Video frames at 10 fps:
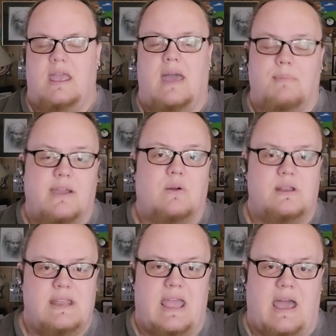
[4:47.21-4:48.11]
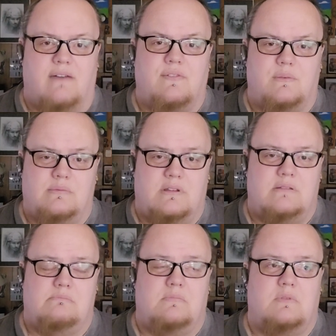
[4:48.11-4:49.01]
am I going to have
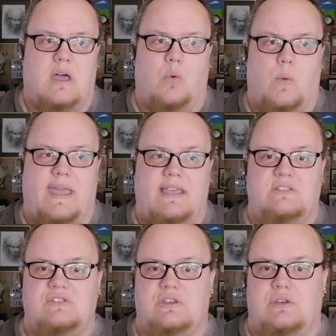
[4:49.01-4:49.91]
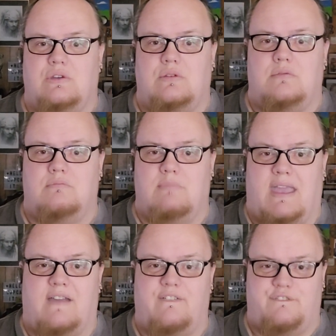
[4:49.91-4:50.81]
a way to
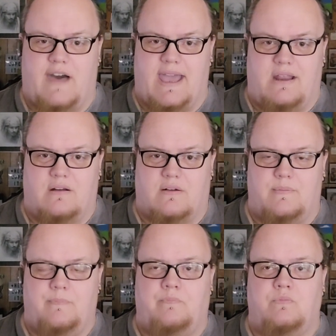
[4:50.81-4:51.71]
make fire?